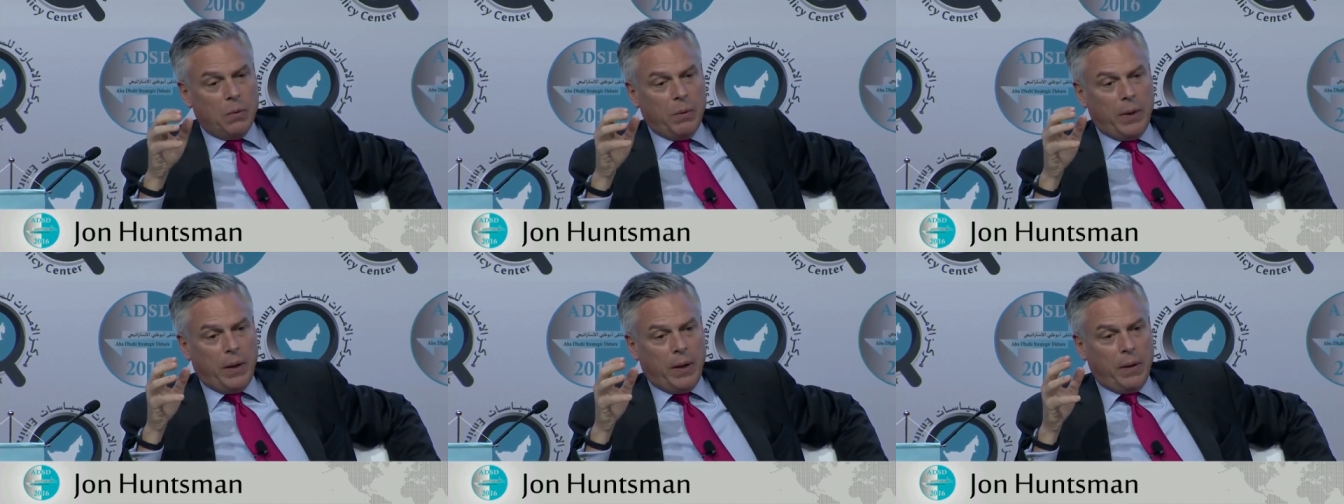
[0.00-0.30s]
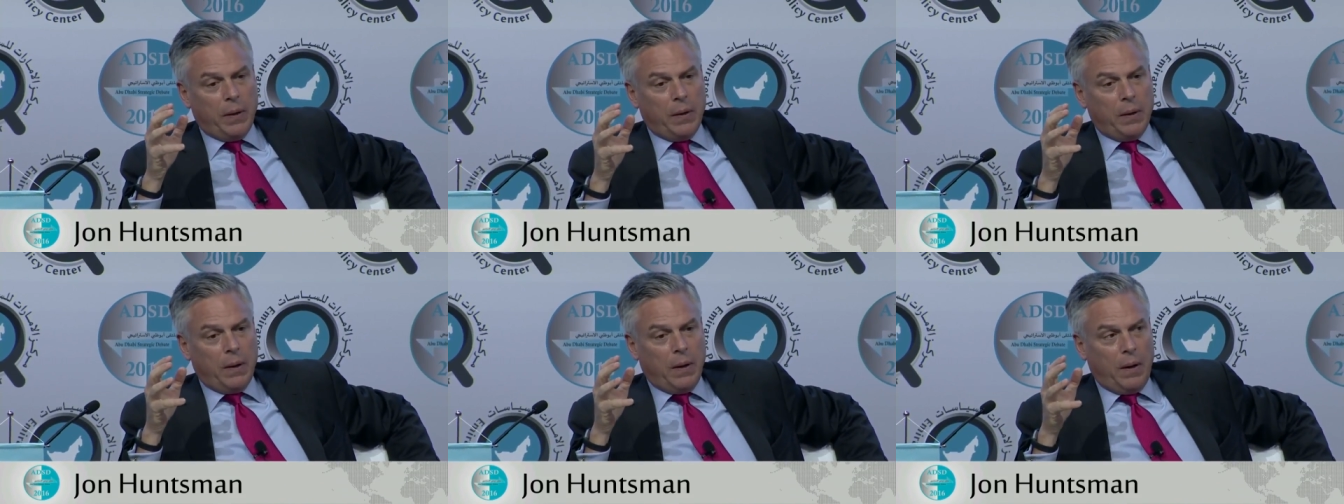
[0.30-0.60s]

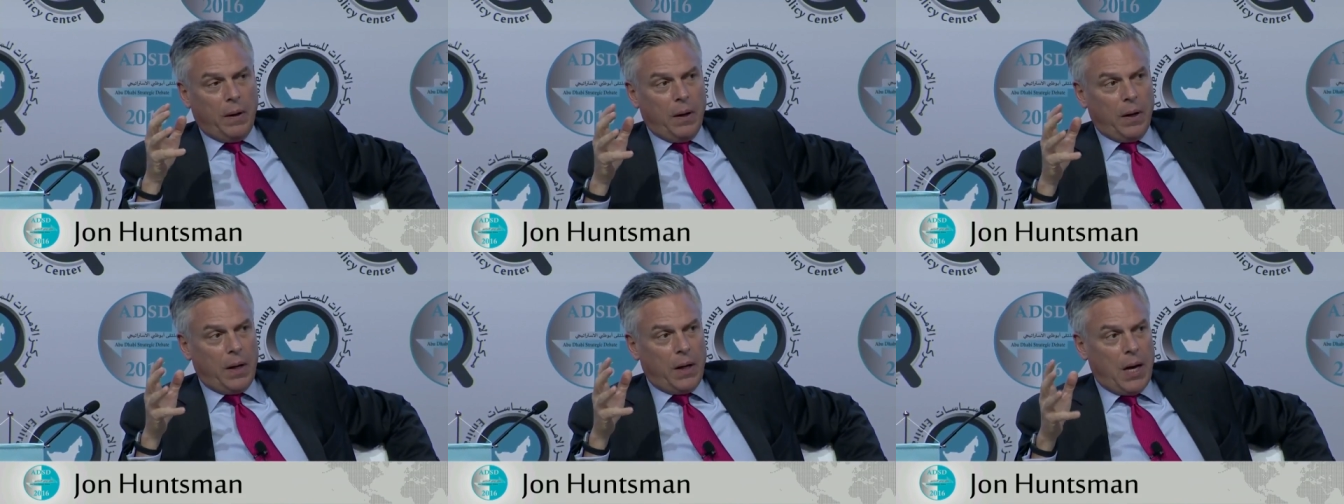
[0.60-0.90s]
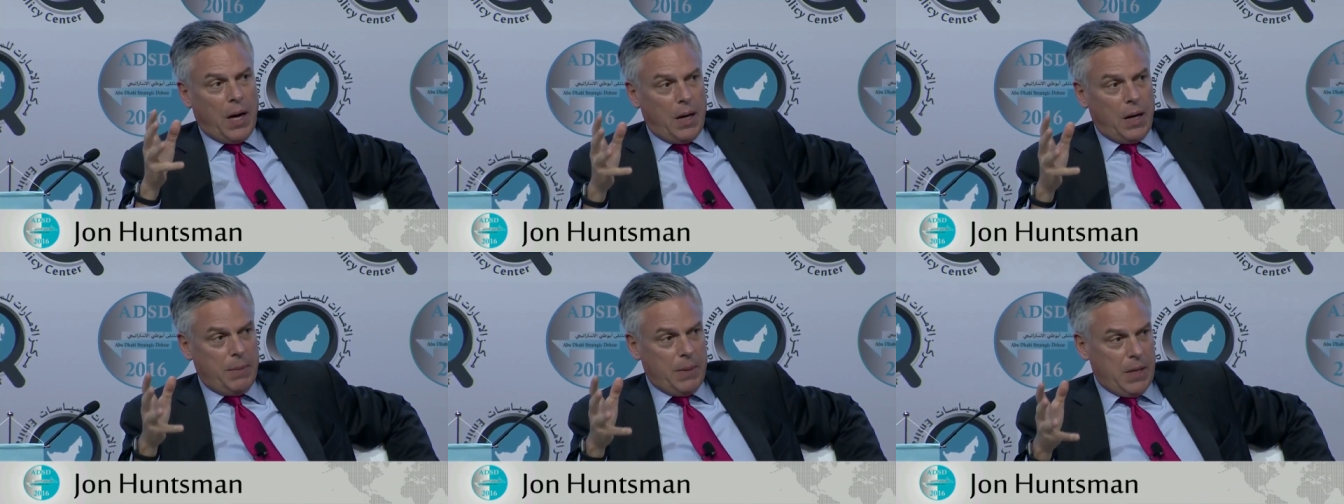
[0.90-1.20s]
where our
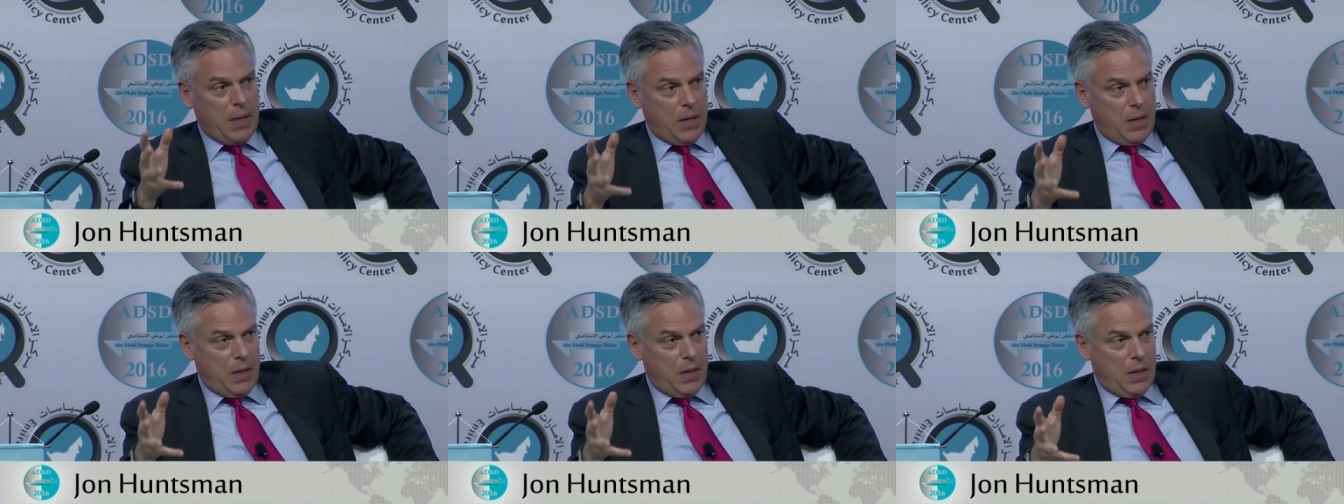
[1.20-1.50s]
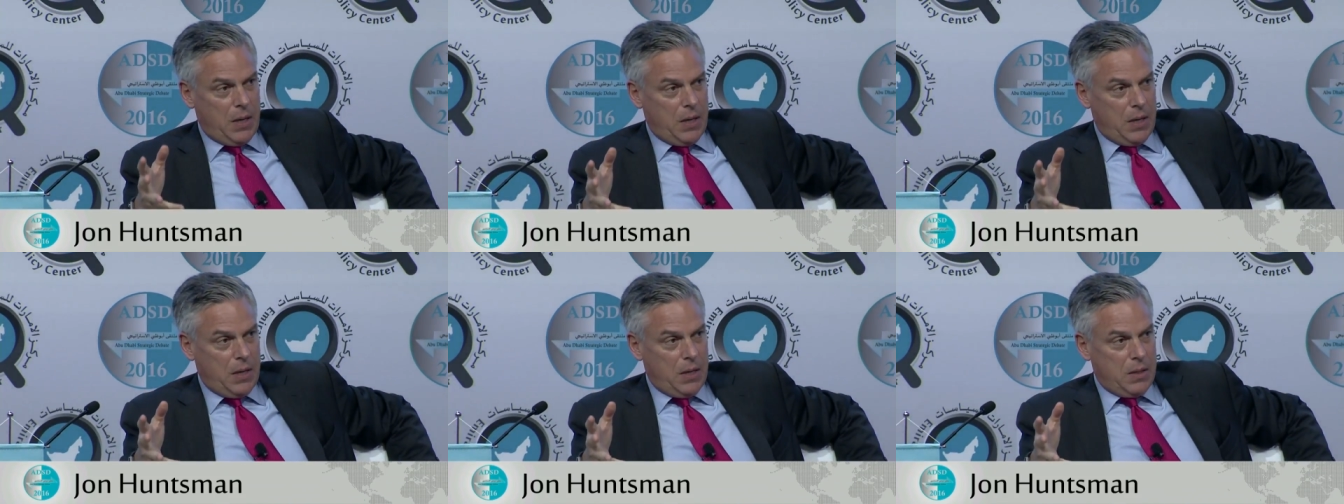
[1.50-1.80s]

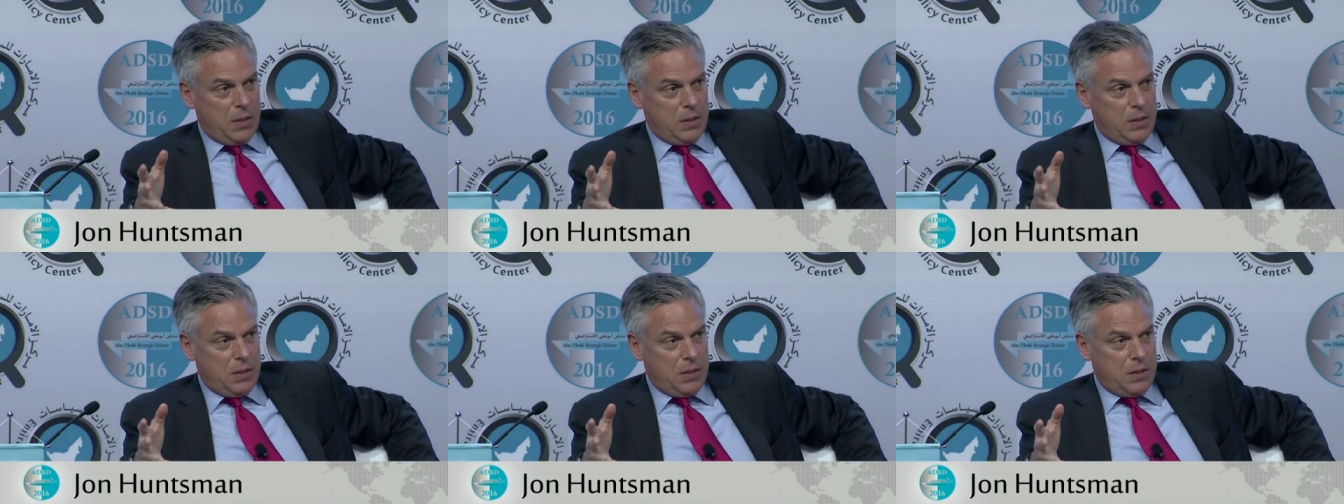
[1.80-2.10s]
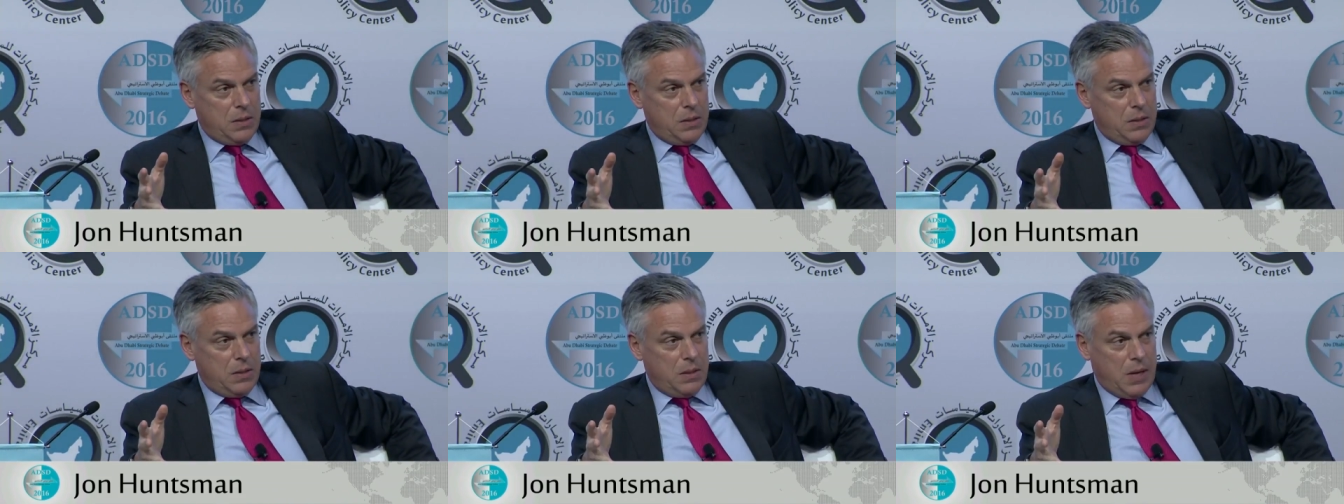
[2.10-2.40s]
economy
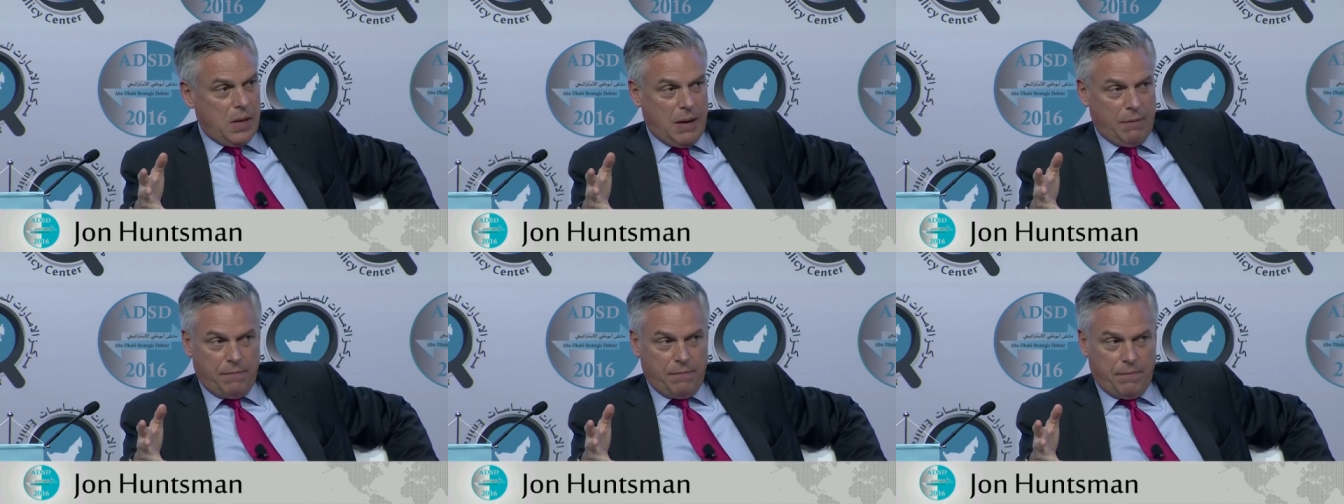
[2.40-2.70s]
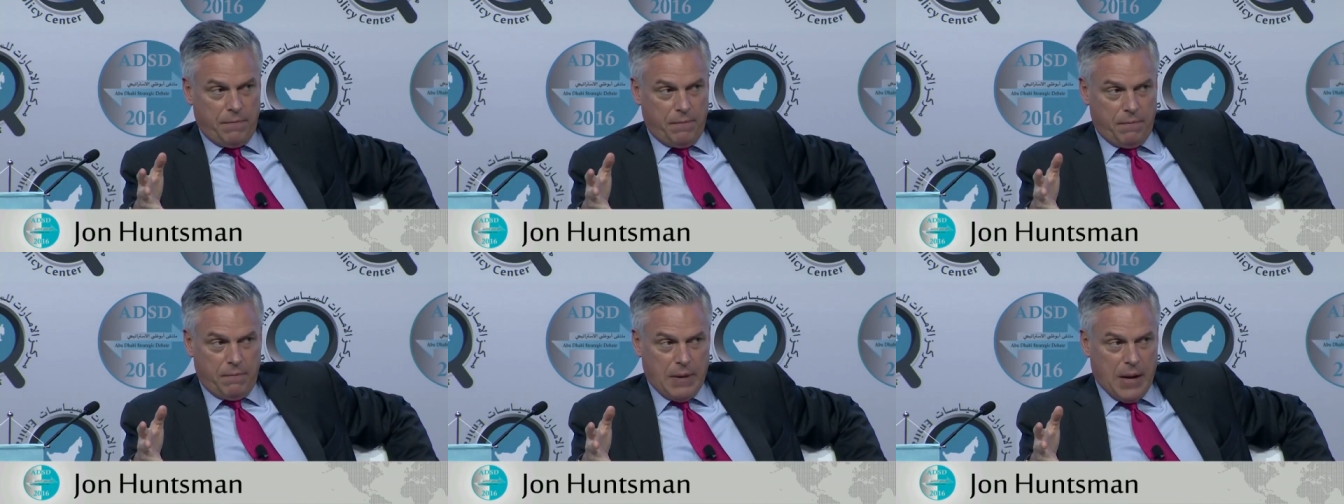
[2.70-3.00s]
is not
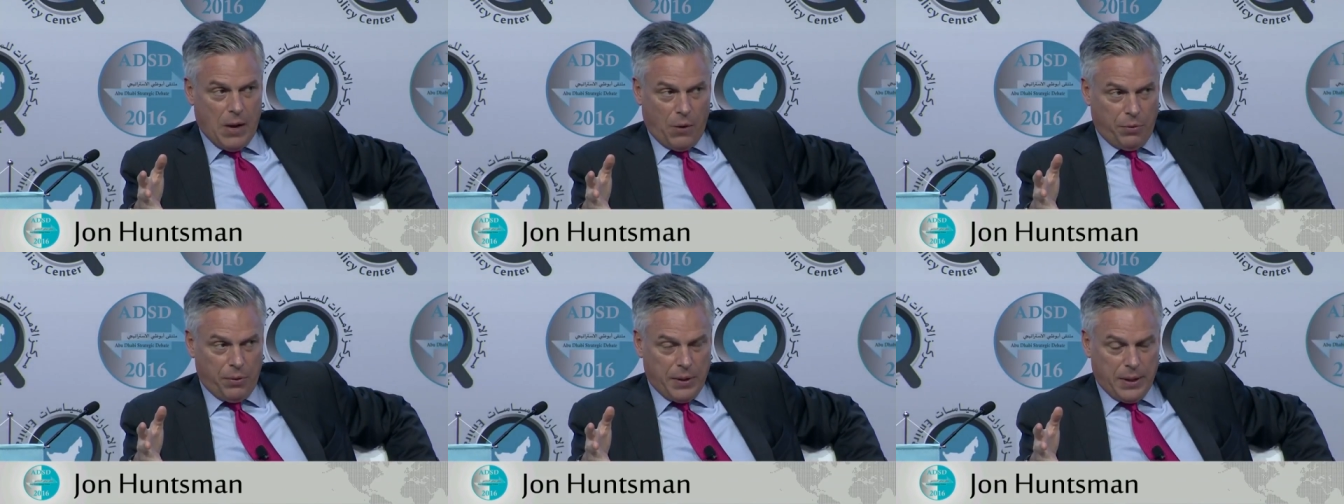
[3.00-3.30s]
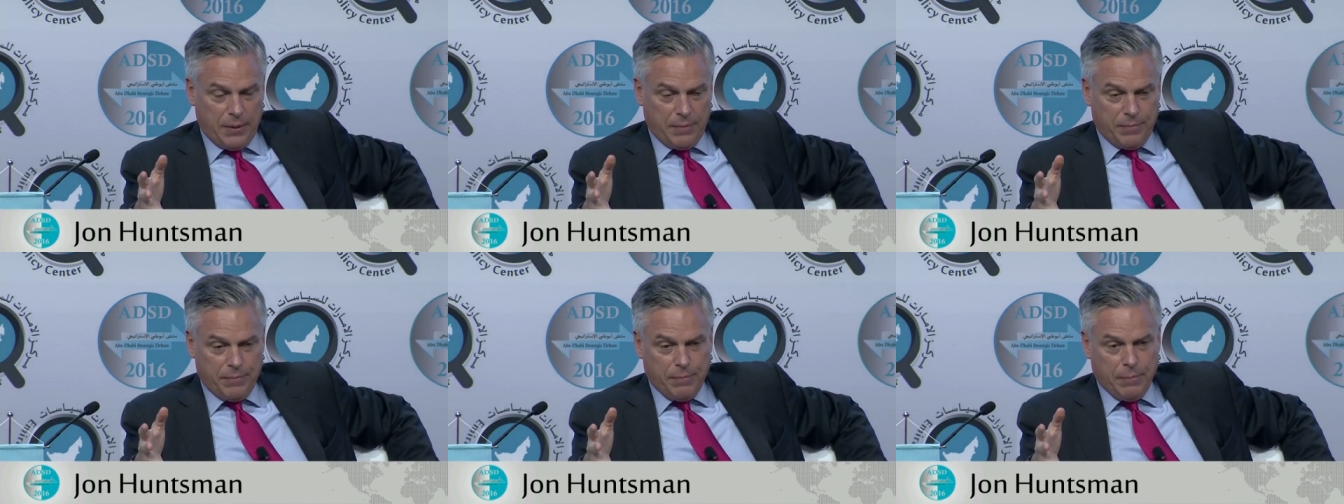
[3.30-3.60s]

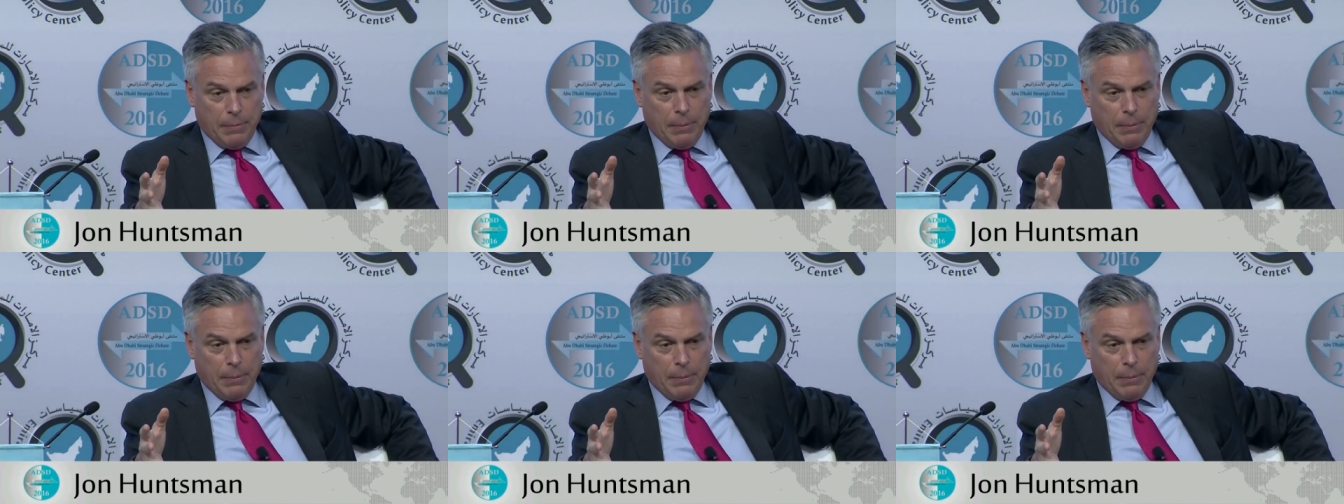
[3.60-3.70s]
healthy,